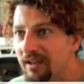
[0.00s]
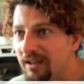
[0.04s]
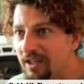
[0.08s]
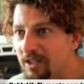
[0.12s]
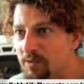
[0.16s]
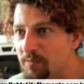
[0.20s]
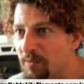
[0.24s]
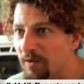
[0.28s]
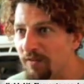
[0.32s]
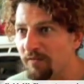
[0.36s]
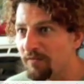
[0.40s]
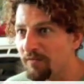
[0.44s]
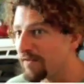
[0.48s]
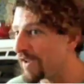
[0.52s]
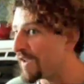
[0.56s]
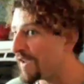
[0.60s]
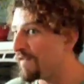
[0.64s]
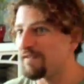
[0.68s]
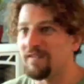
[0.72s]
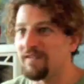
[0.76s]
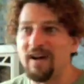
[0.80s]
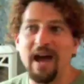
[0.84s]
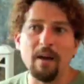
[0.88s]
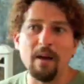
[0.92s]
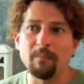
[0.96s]
It's been
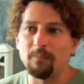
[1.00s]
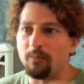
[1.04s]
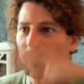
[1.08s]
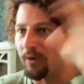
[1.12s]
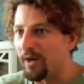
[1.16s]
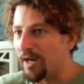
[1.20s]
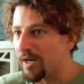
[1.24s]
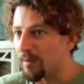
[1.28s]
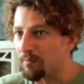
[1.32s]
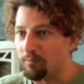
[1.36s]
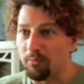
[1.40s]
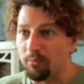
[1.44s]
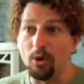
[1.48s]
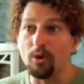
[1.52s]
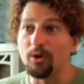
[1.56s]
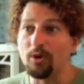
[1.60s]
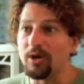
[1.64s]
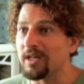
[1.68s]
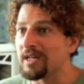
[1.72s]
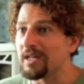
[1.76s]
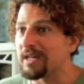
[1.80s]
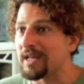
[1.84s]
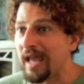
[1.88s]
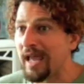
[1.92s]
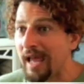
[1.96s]
evaporated, broken